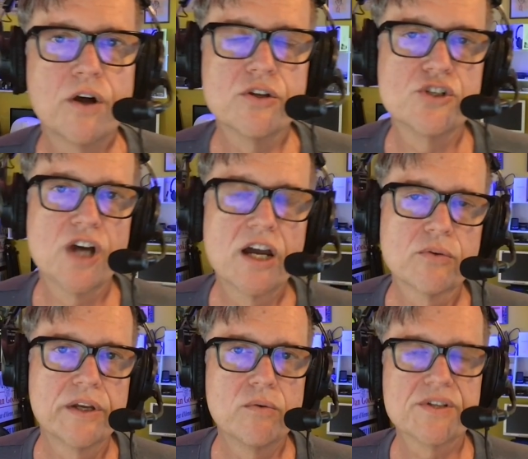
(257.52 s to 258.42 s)
of all, John
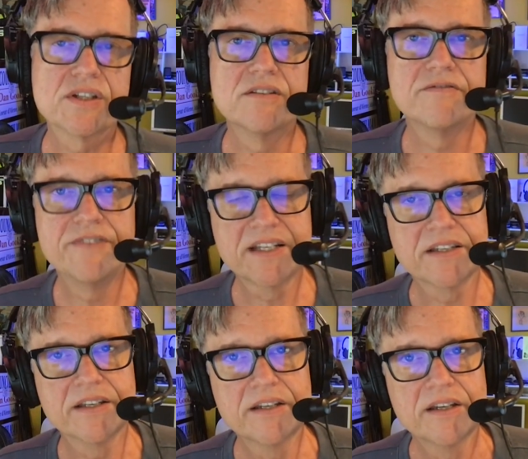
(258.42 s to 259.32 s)
Green was
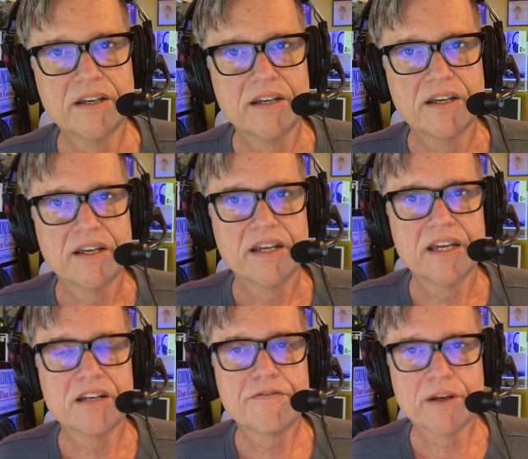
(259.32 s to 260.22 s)
convicted
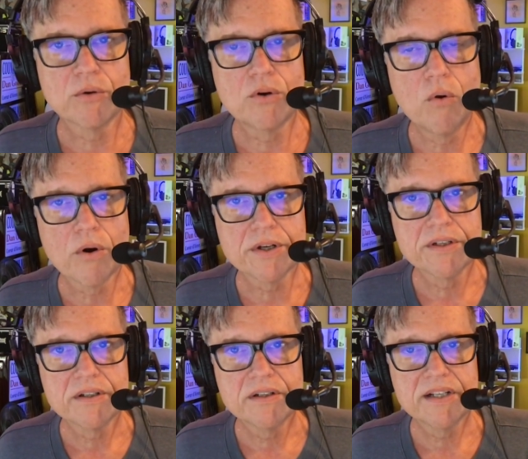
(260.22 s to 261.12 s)
in a federal court.
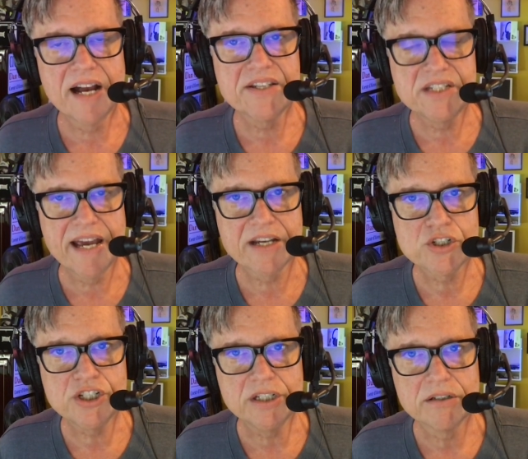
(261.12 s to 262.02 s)
The guy's a tax
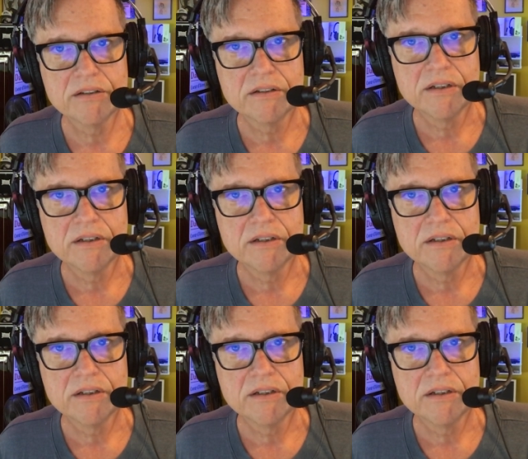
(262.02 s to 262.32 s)
cheat.